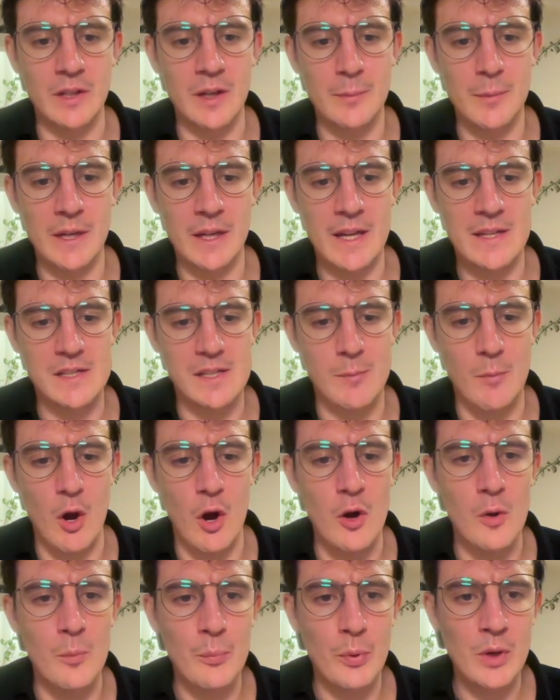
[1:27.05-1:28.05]
I'm going to get some
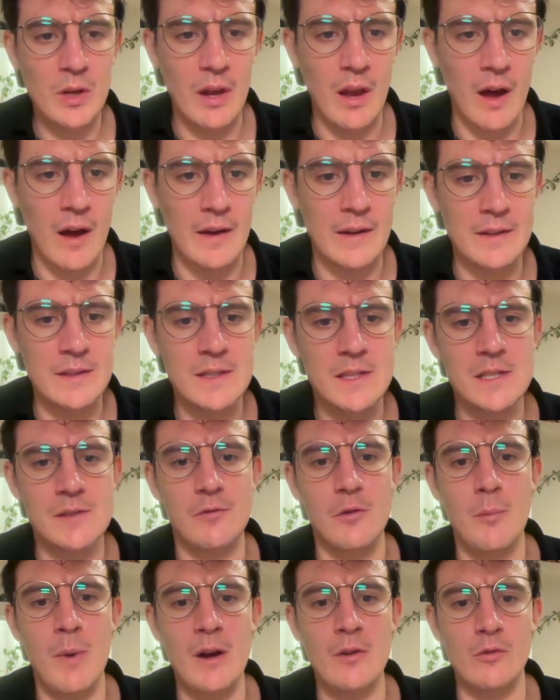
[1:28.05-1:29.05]
open lines
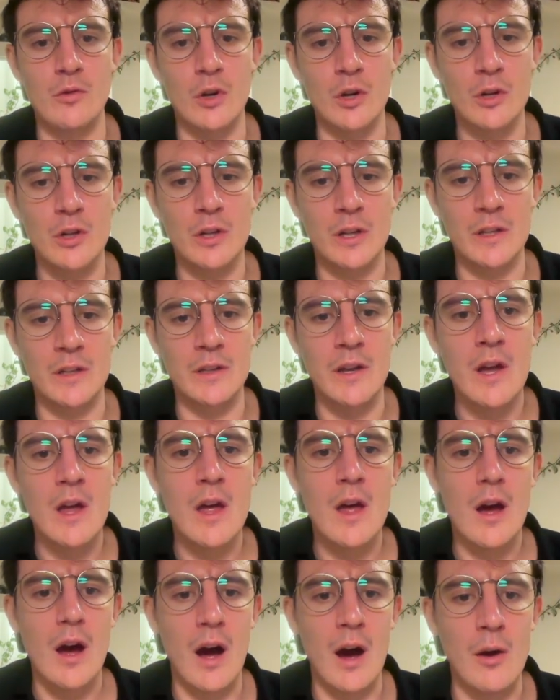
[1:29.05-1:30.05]
for my rook, and
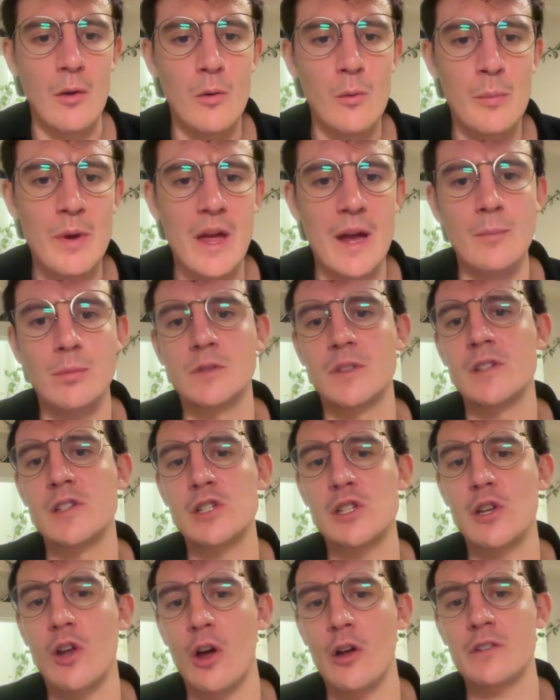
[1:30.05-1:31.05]
I will be able to
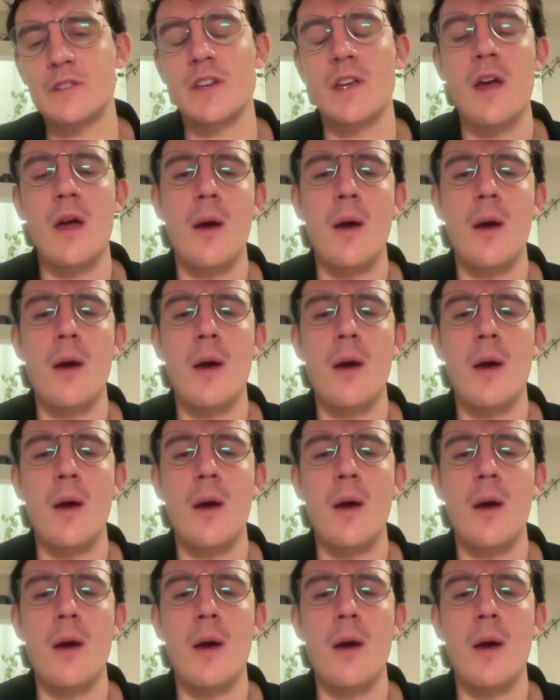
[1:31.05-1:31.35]
slot